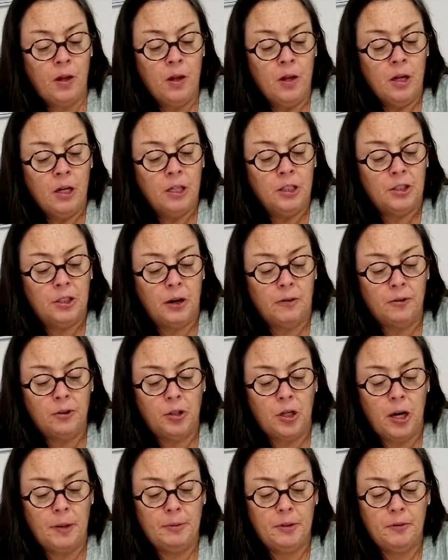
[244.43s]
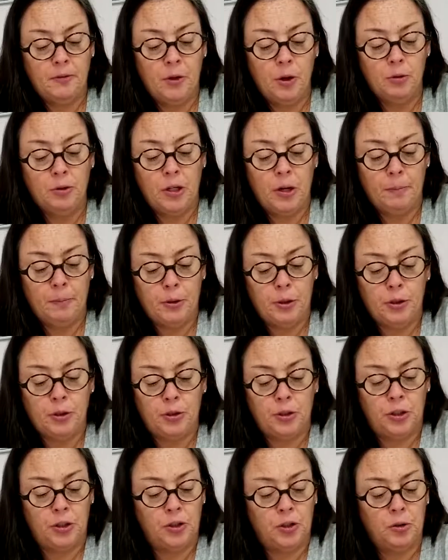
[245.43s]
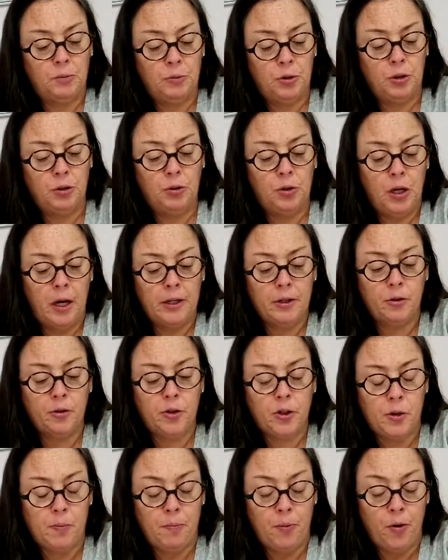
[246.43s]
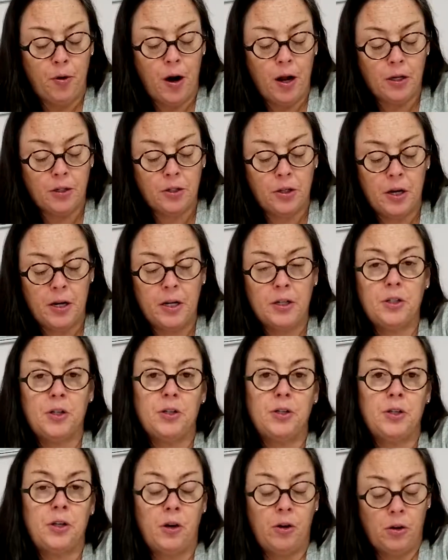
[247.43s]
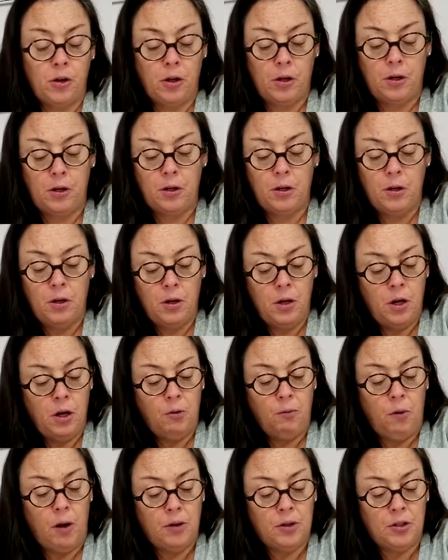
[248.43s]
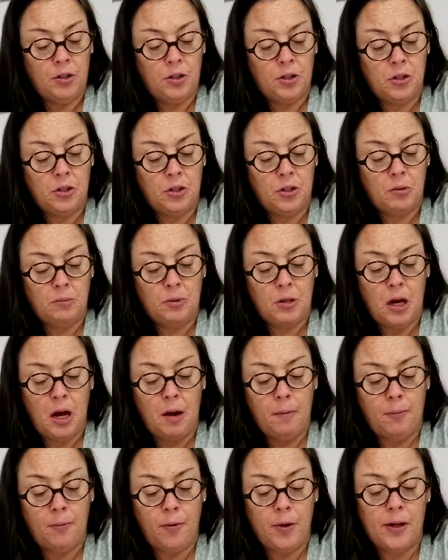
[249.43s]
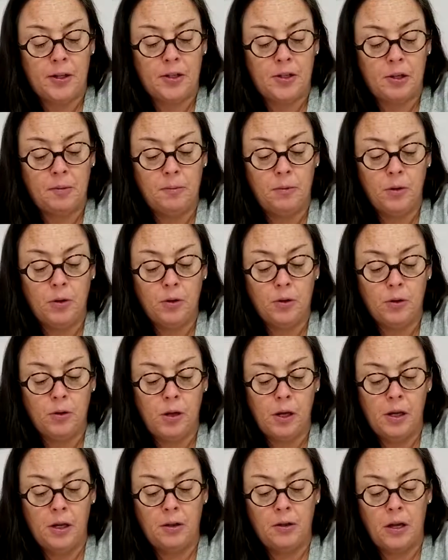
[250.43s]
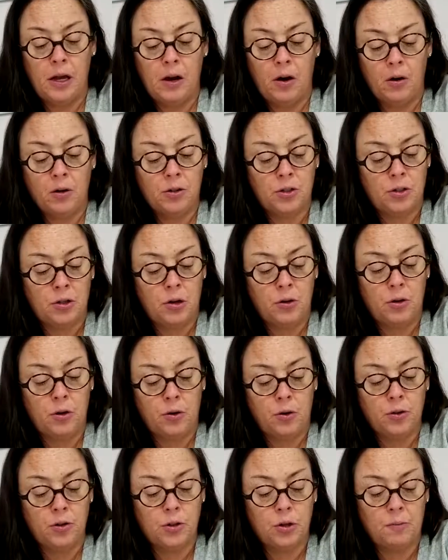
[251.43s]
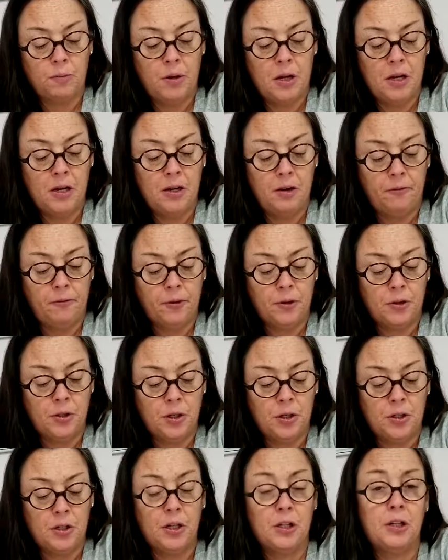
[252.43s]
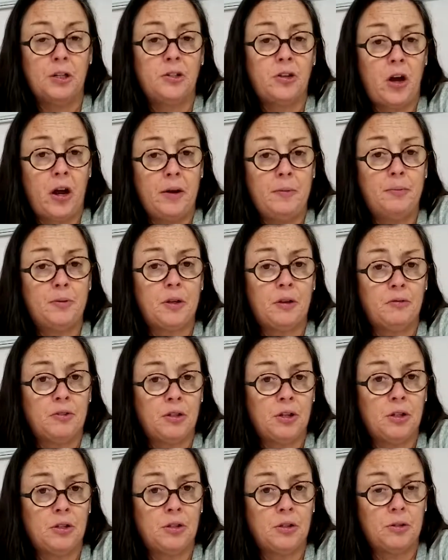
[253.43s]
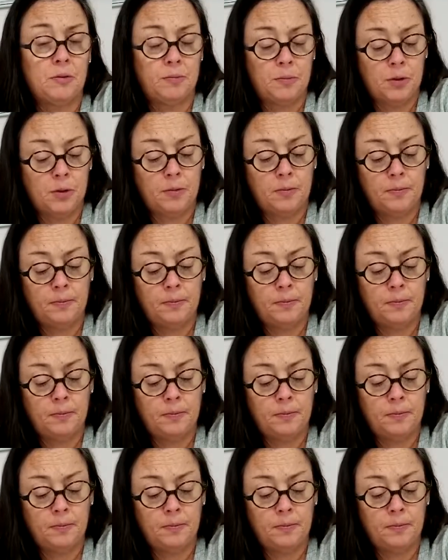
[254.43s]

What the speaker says: Several types of low temperature systems use hydrogen peroxide as a sterilant. While the systems operate similarly, there are some key differences in the types of systems.